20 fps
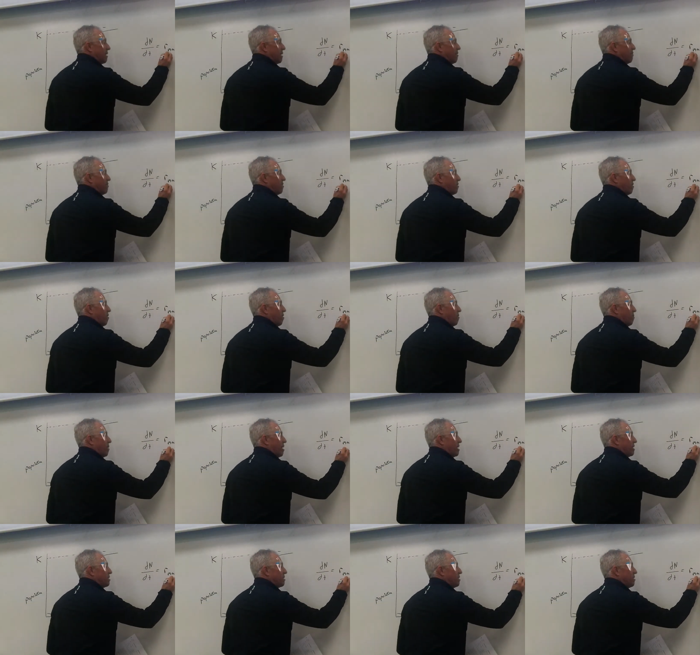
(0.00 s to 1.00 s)
gives you the
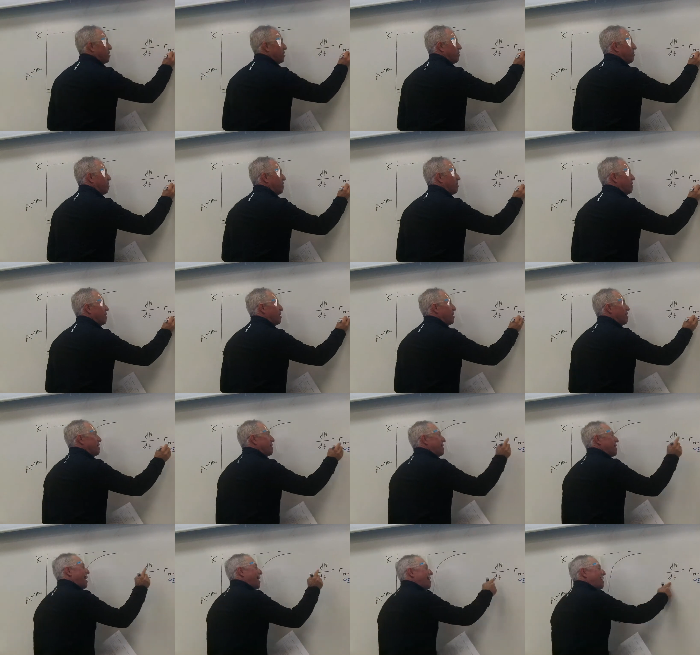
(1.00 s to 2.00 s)
Rmax too,
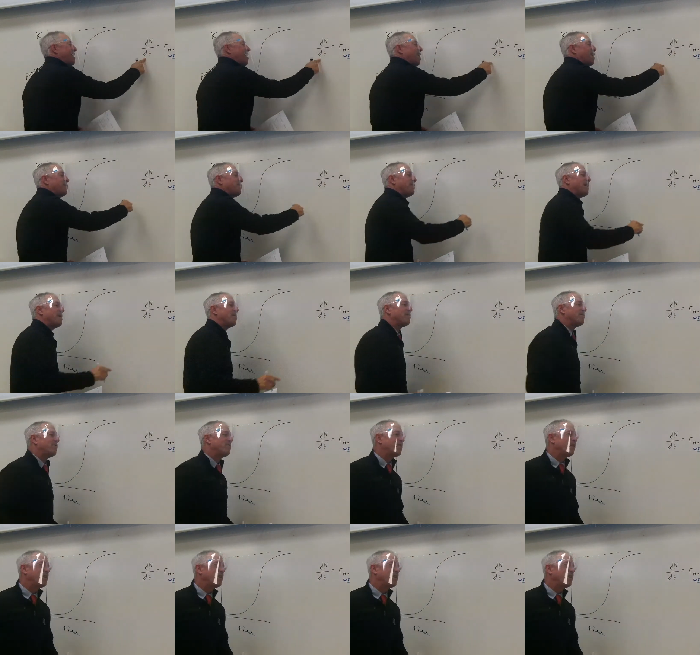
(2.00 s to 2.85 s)
now you ought to be able to